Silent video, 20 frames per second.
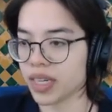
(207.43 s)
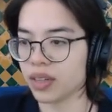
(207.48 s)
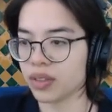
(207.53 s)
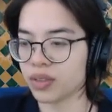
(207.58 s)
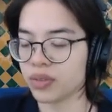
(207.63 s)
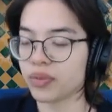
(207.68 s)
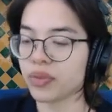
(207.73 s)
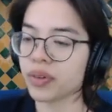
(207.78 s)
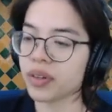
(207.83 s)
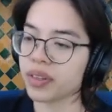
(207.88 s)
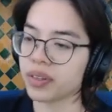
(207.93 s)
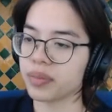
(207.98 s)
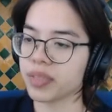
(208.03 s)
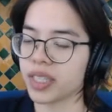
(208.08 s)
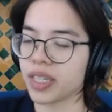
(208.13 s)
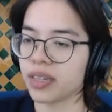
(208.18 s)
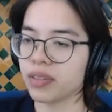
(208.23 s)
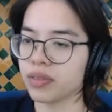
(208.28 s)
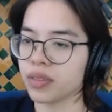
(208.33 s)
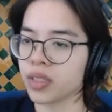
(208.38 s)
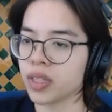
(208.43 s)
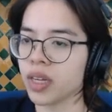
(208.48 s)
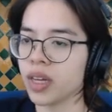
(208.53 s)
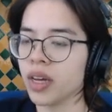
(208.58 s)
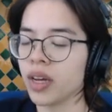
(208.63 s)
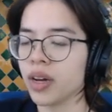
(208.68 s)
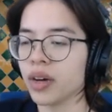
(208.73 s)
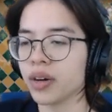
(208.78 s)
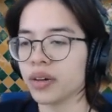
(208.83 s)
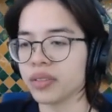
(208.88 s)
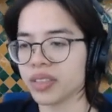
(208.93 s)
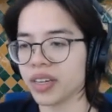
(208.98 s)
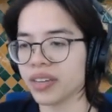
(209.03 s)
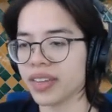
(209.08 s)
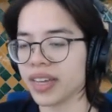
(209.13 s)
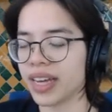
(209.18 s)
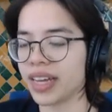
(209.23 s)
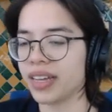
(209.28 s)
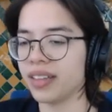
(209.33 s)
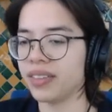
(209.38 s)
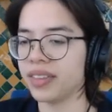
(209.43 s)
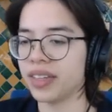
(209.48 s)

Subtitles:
for themselves. On the other hand,